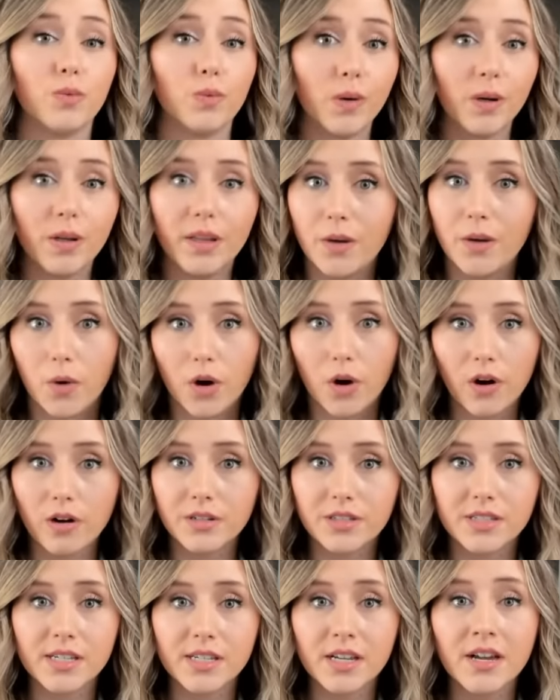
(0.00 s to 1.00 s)
really
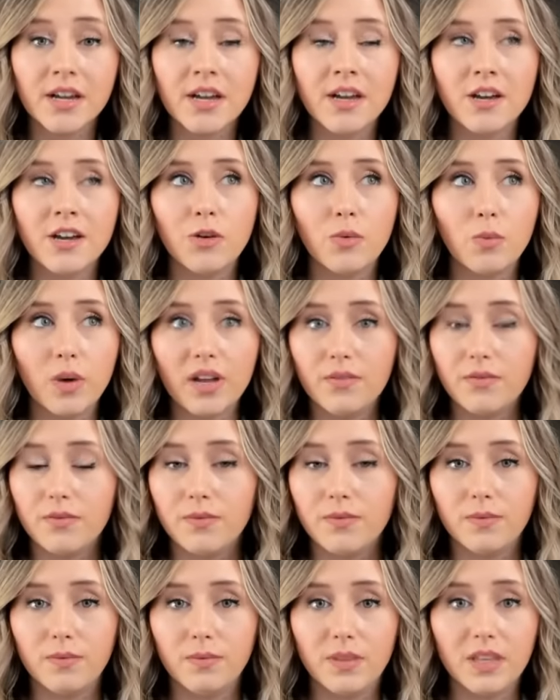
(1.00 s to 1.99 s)
works with
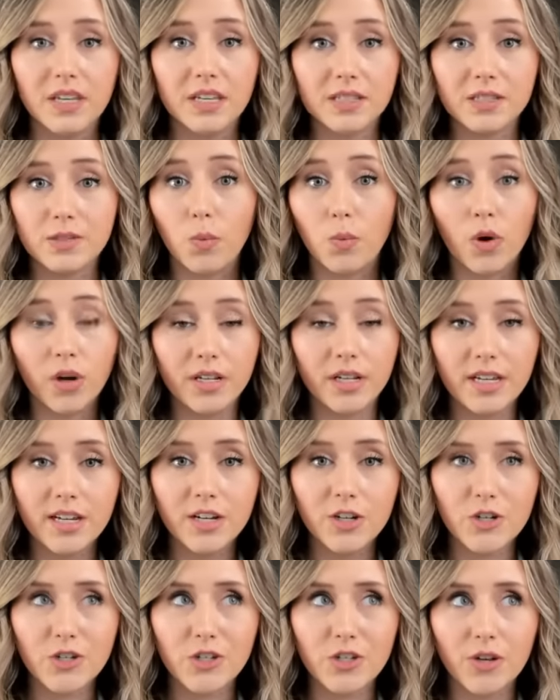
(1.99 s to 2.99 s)
this one
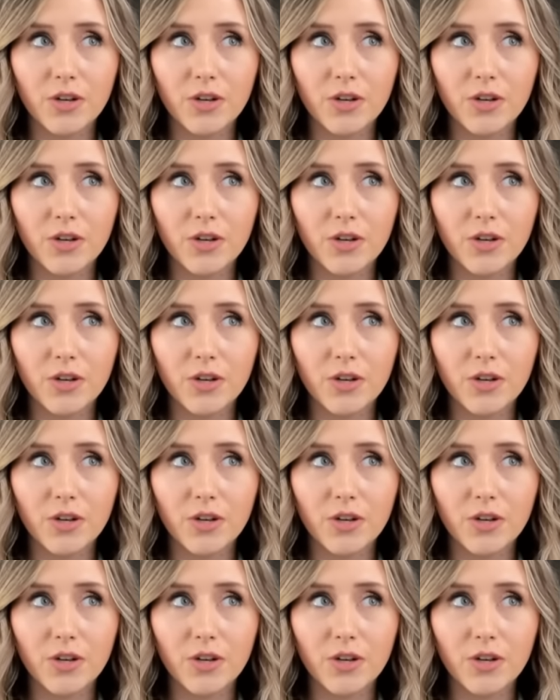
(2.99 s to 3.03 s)
niche.